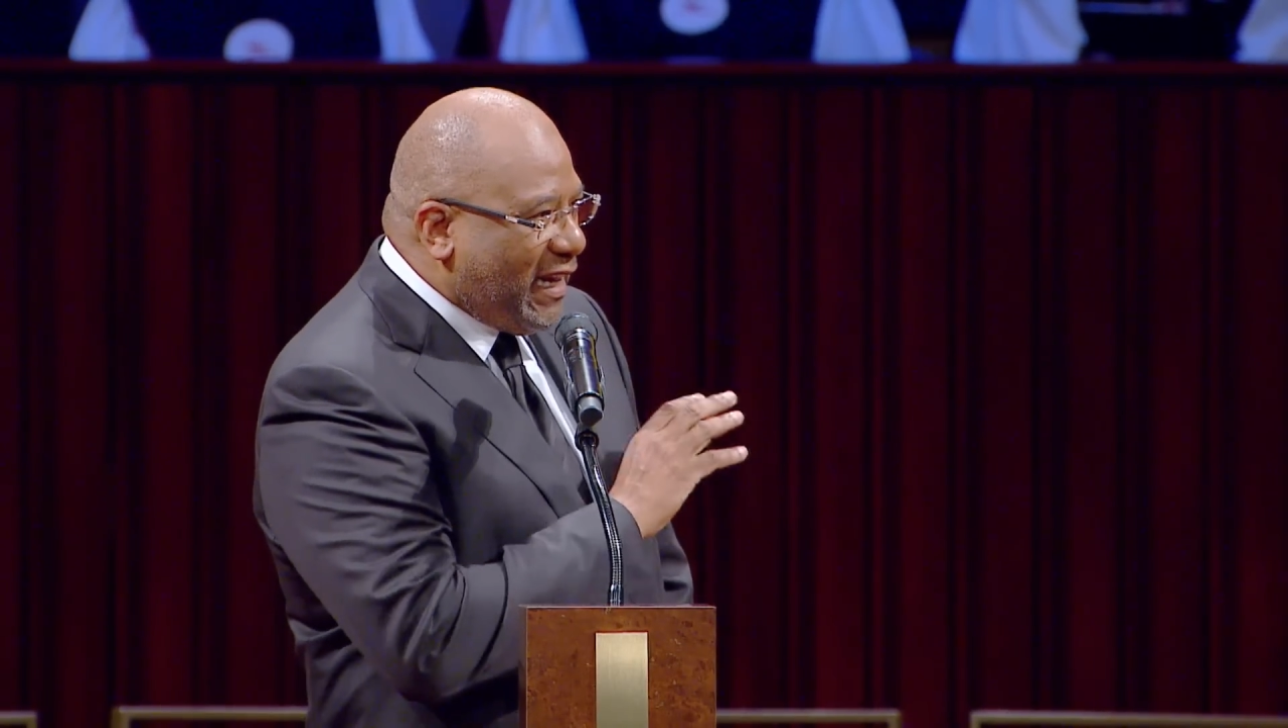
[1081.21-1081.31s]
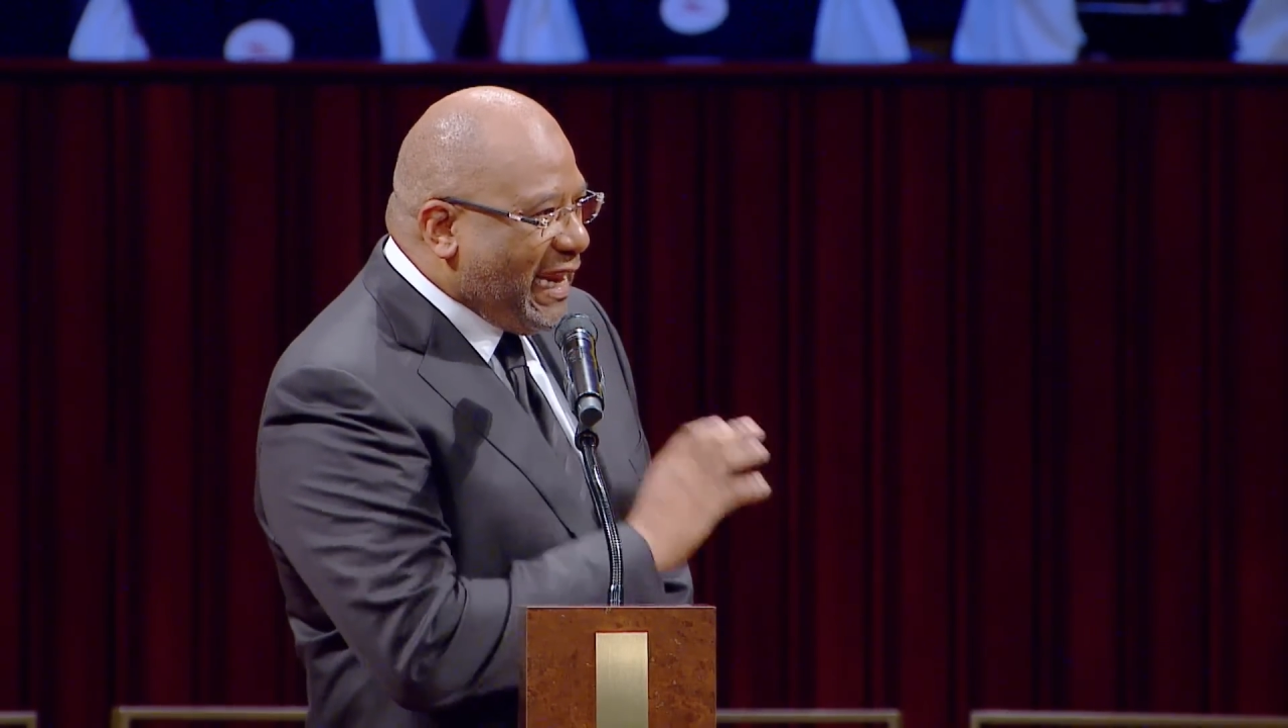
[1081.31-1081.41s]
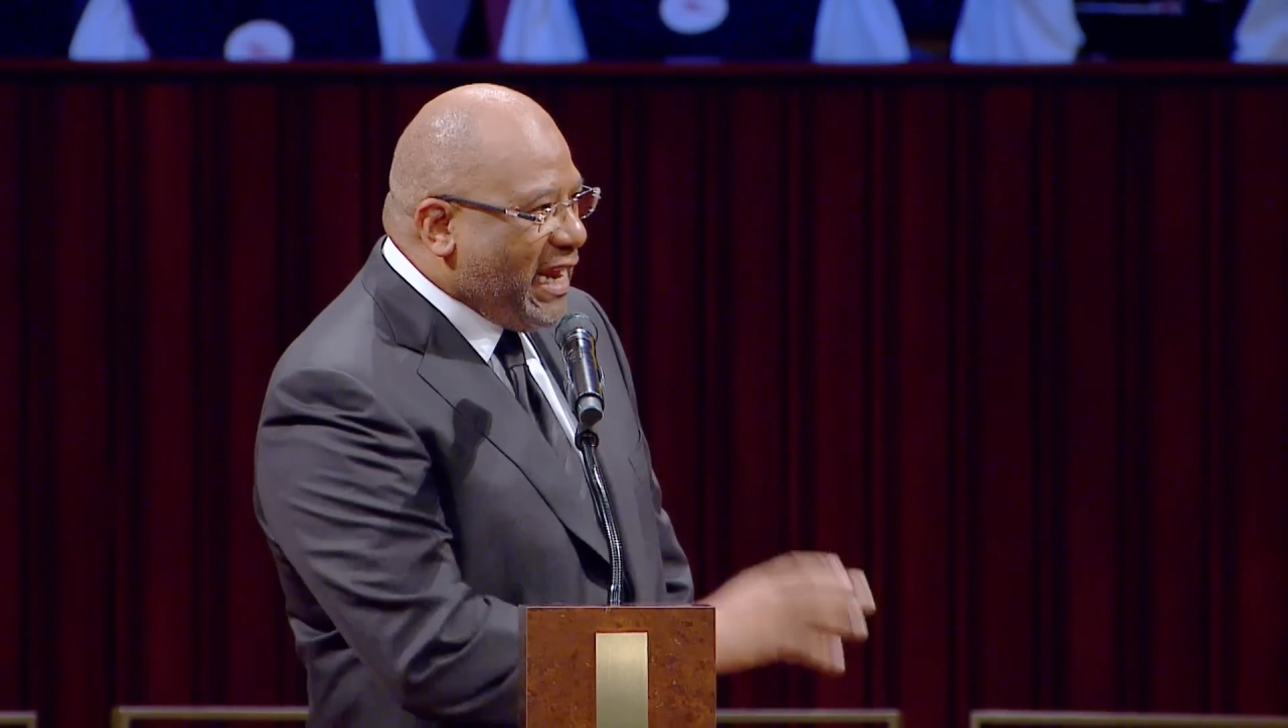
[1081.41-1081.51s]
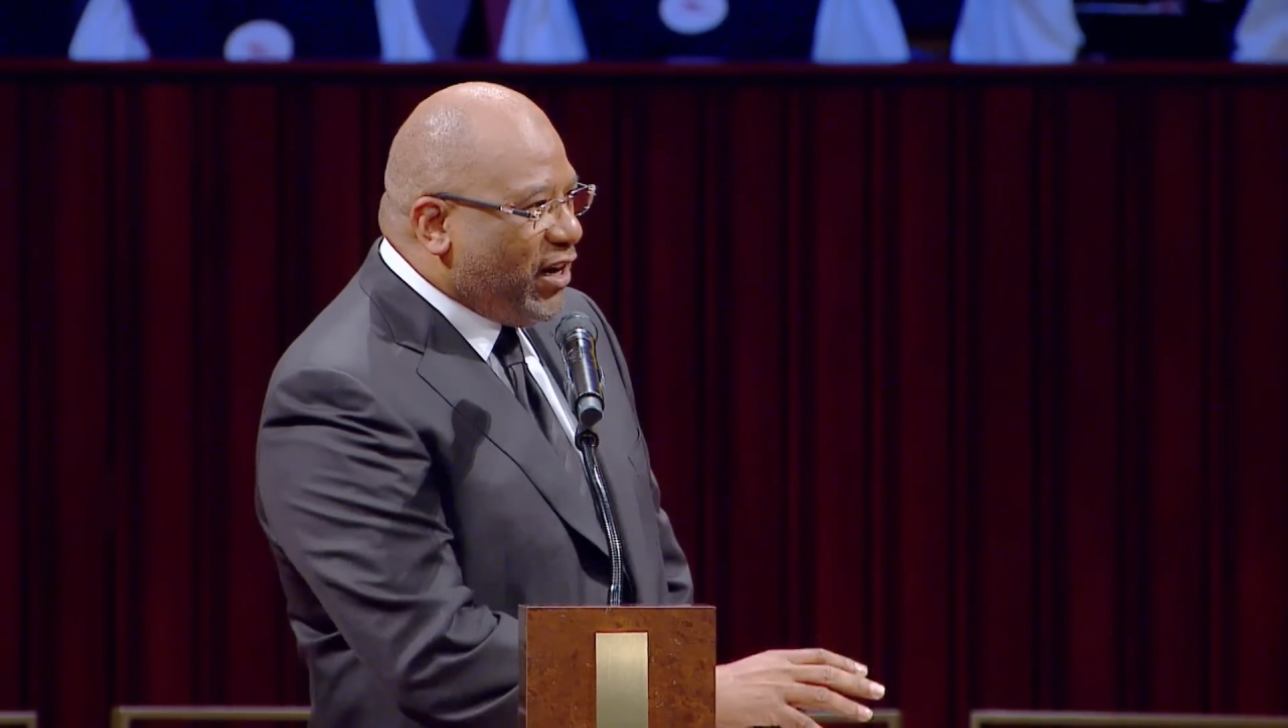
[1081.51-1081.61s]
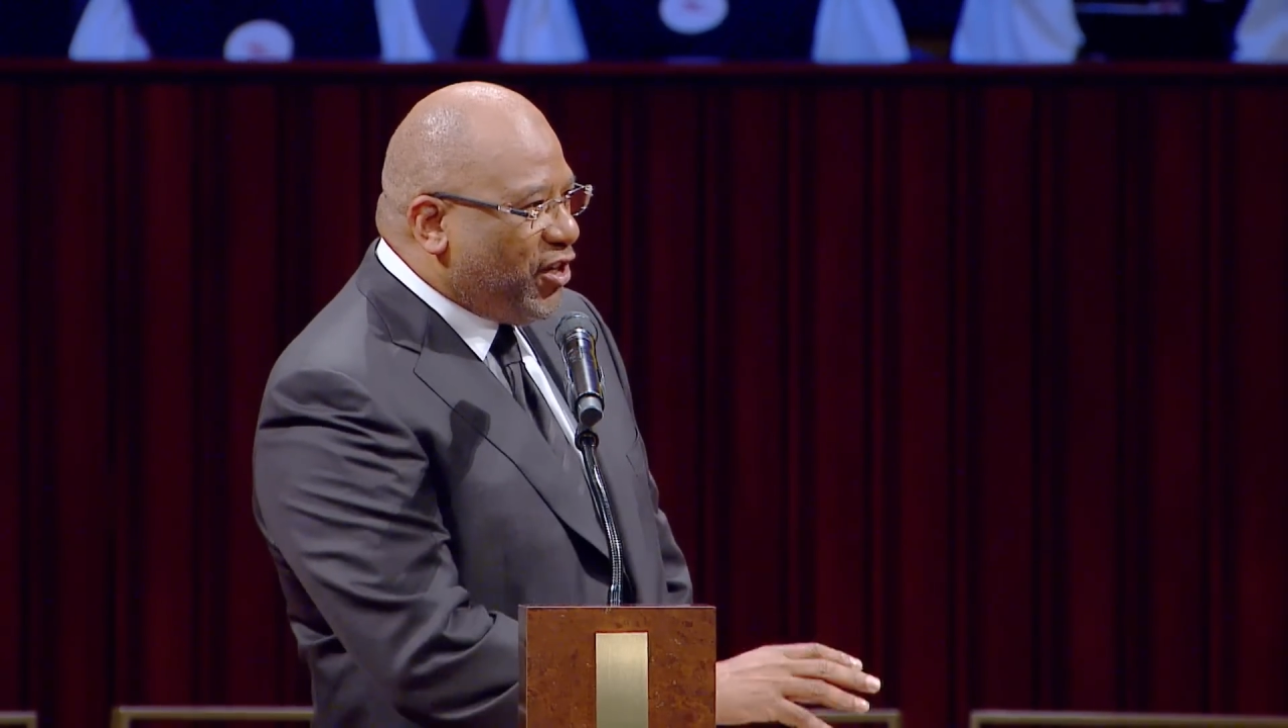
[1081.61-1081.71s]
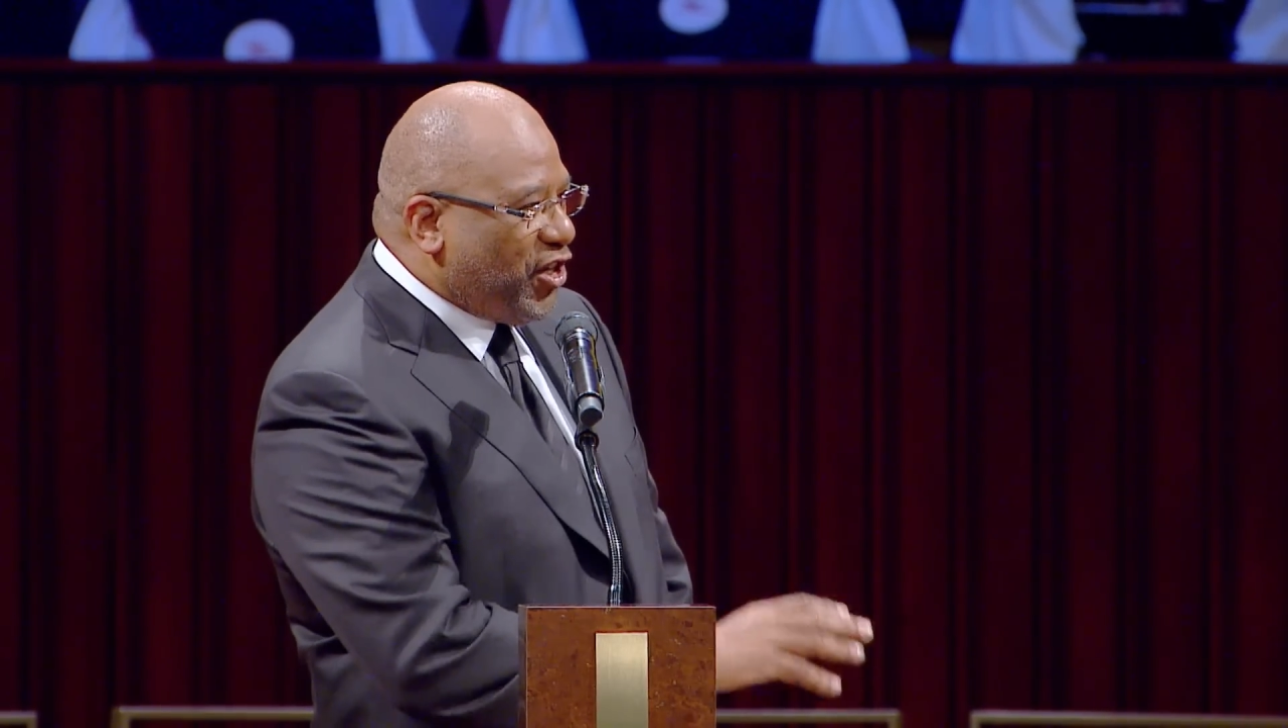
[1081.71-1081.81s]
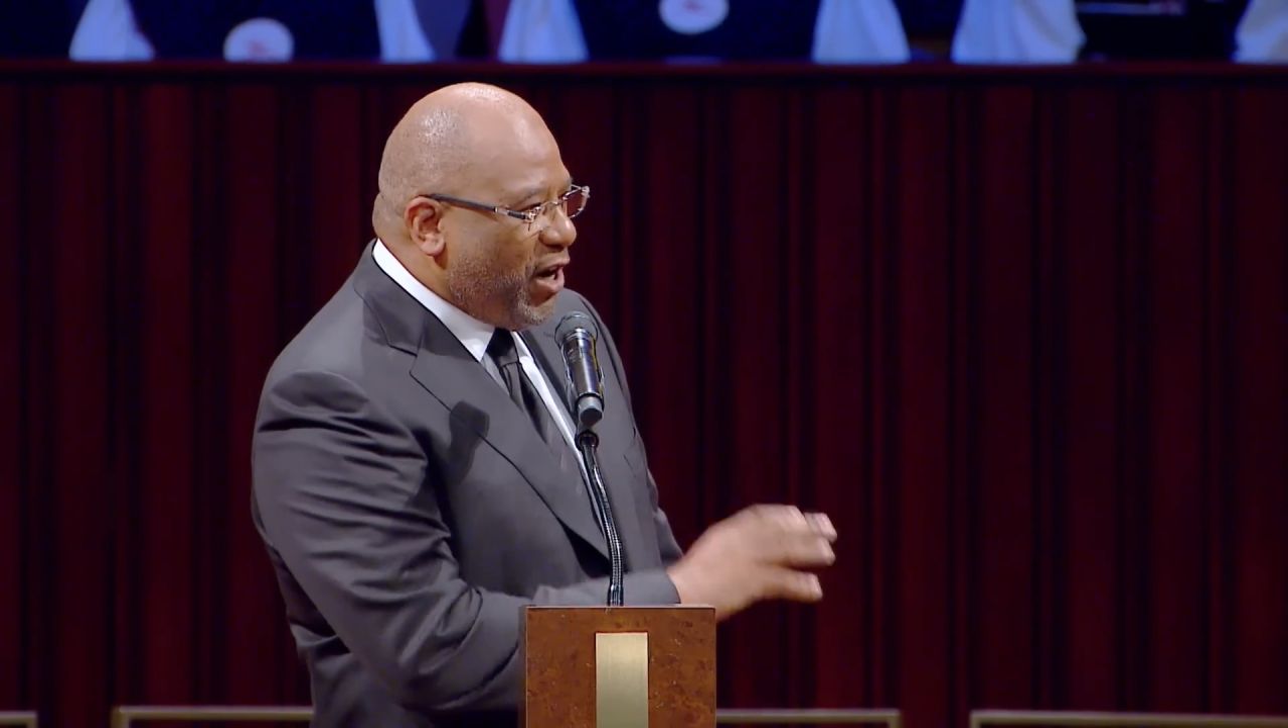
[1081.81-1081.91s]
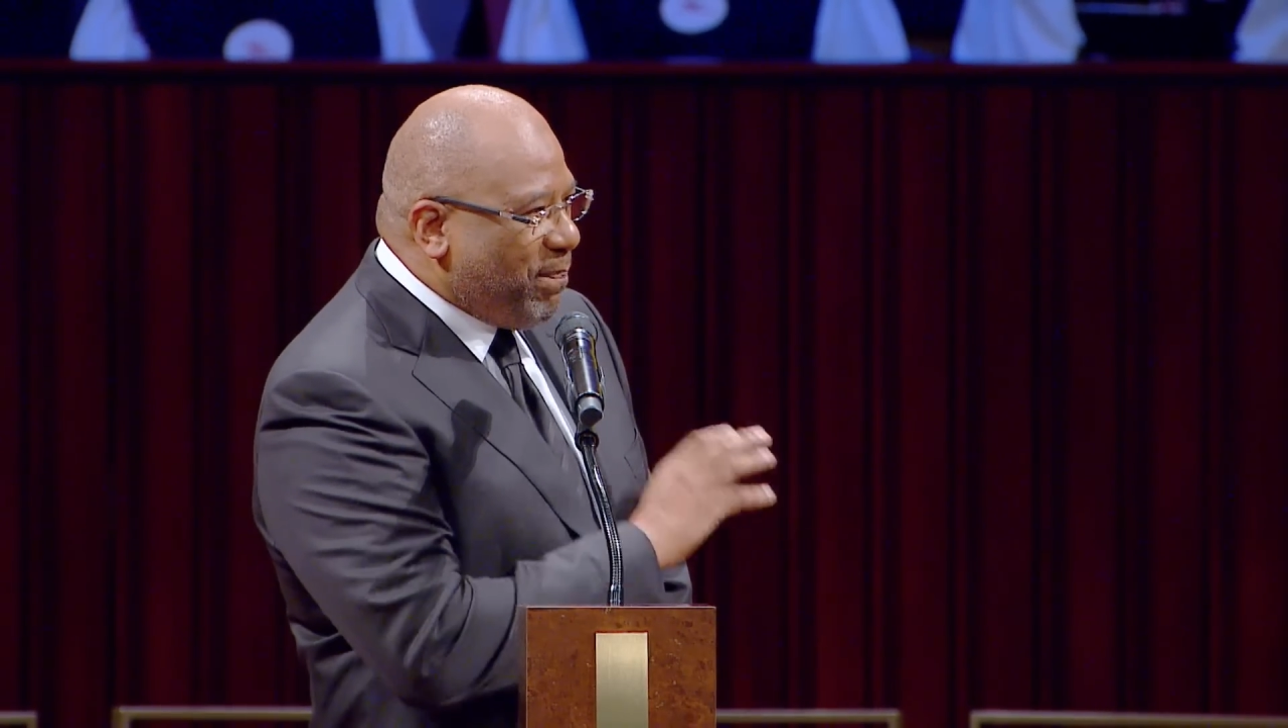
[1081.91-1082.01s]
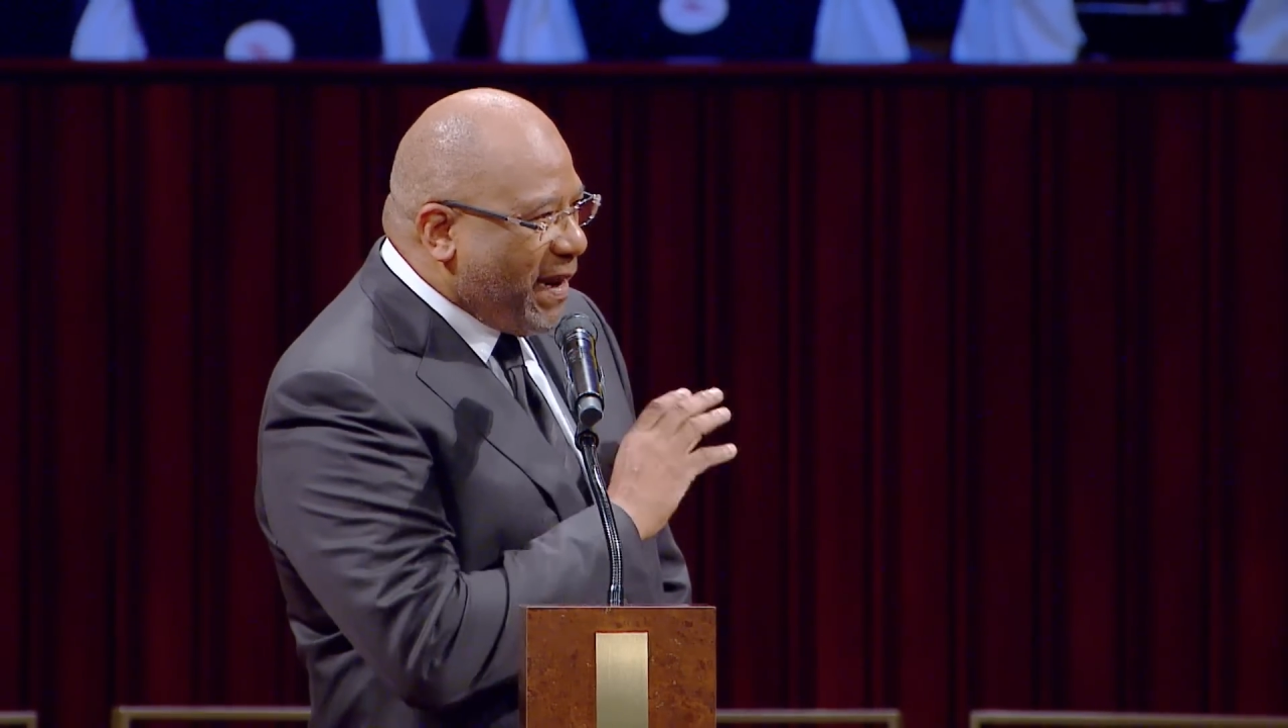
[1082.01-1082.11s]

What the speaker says: leadership